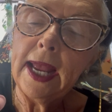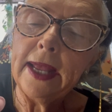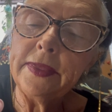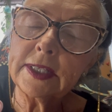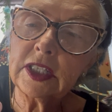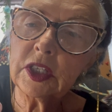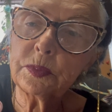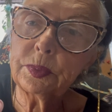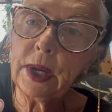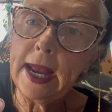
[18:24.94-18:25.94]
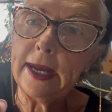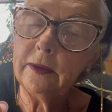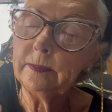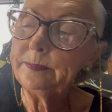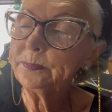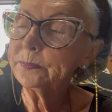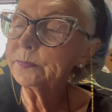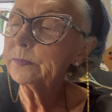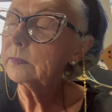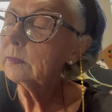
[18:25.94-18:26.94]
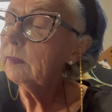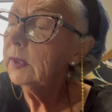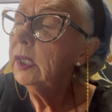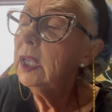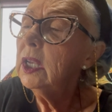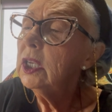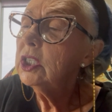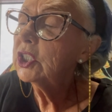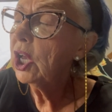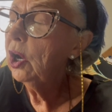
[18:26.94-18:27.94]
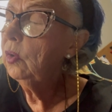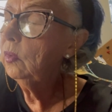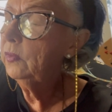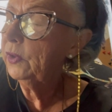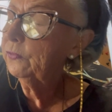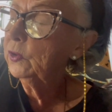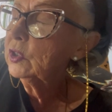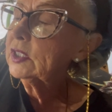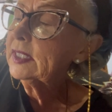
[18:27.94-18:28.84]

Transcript: and this is brown. So the first